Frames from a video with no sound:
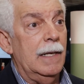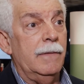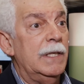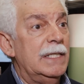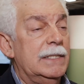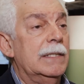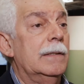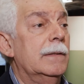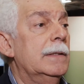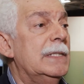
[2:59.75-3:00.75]
And these
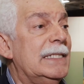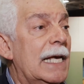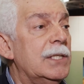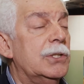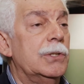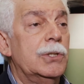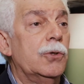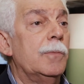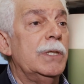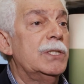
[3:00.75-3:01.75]
uh, sensors
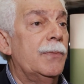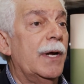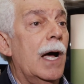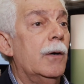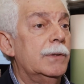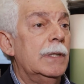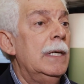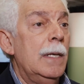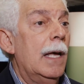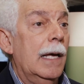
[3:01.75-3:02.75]
could be spread out
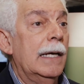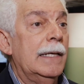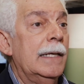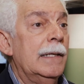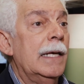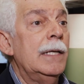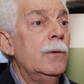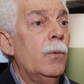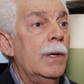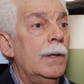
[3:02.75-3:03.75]
again
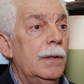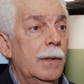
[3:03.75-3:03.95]
anywhere